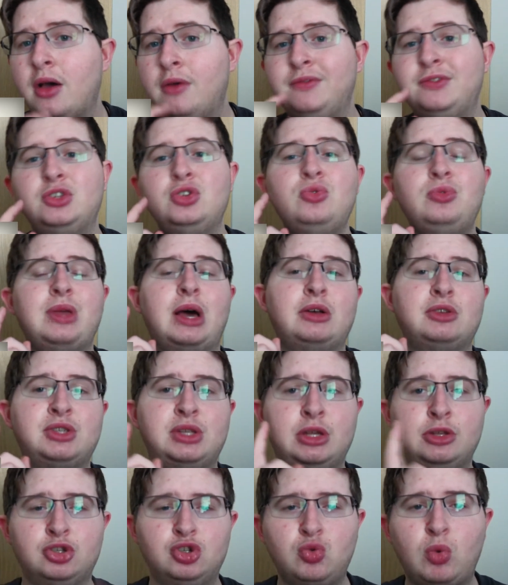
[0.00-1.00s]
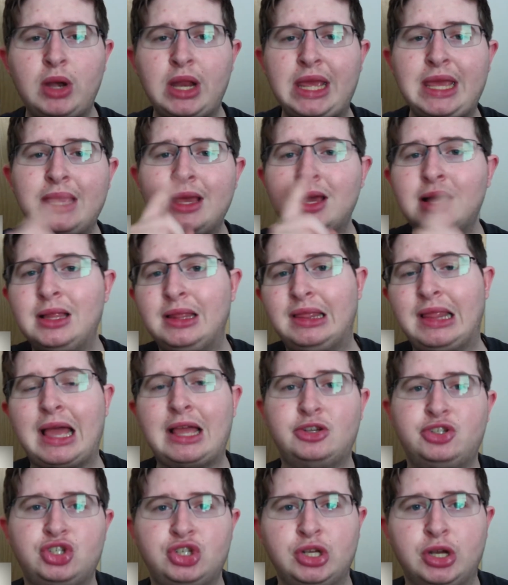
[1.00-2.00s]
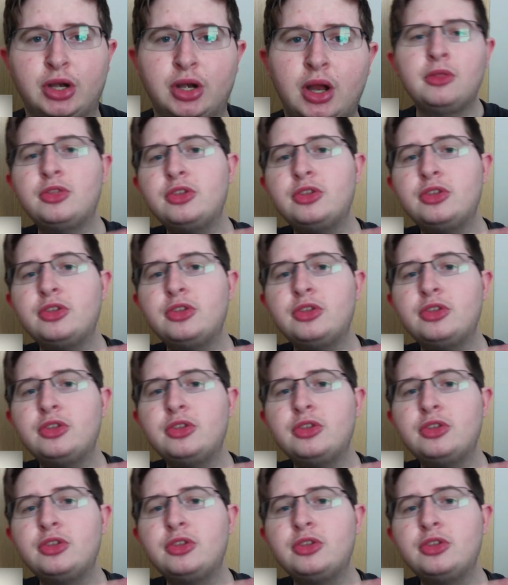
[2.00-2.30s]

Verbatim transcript: of 2020 last year.